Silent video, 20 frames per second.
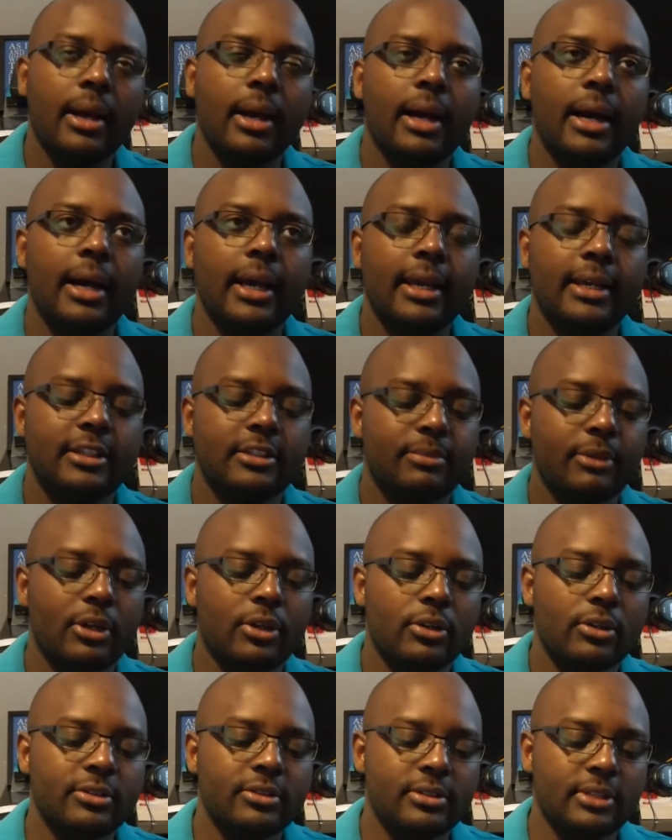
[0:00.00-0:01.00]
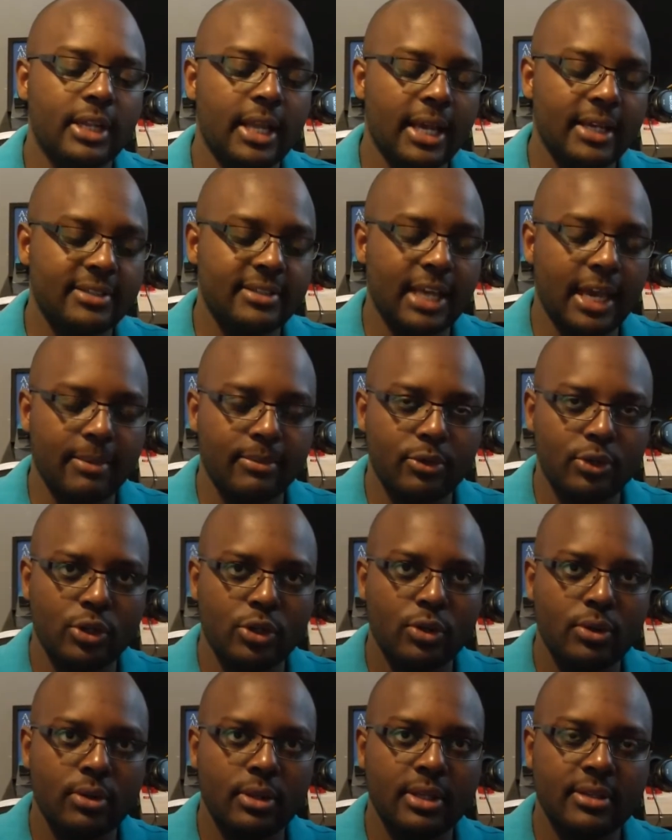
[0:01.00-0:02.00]
it's because the next time you
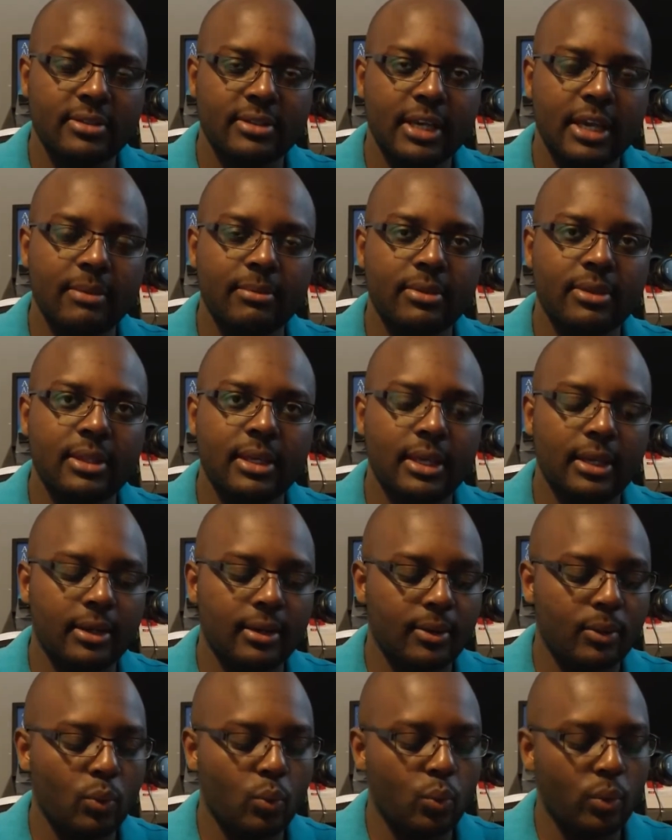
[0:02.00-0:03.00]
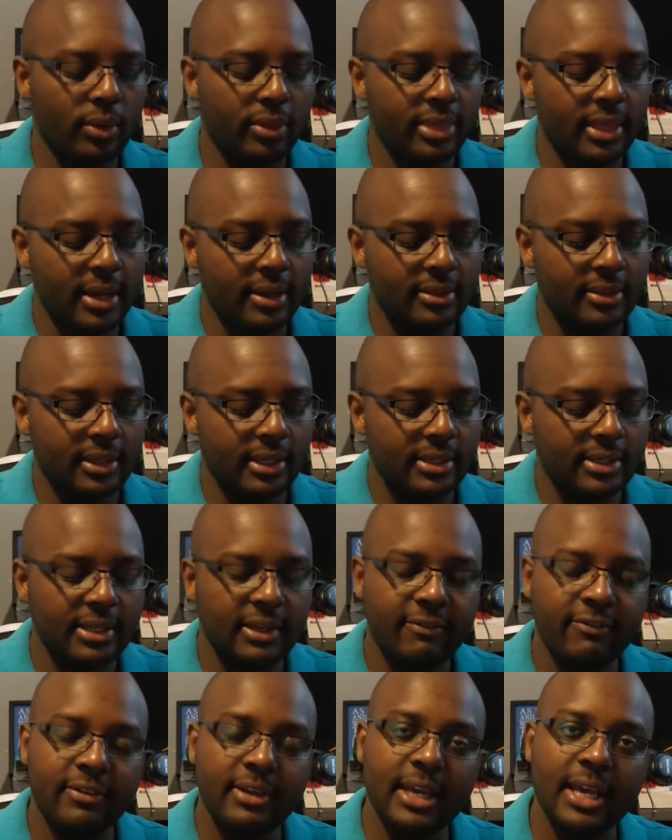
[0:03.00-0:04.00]
do the same thing without the
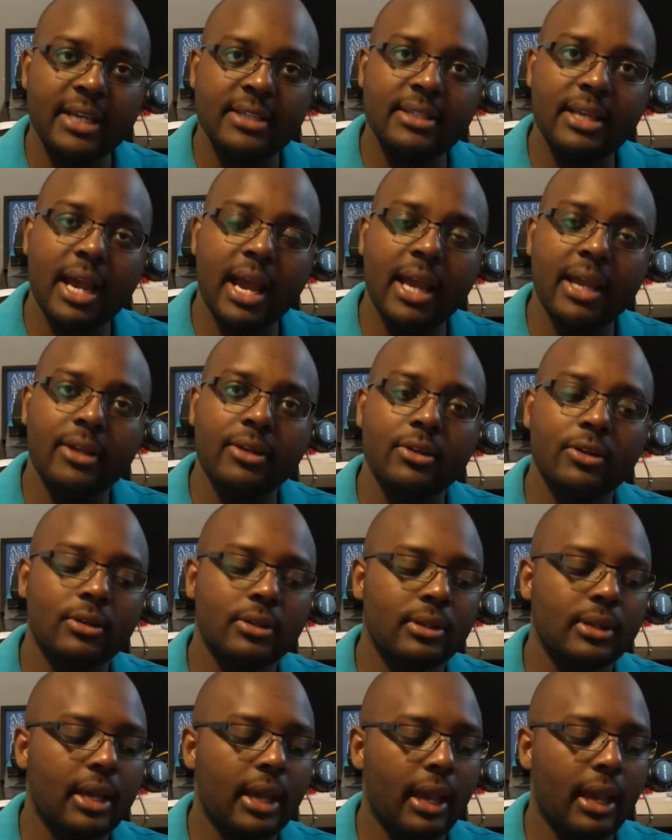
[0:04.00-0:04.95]
TVS iron node,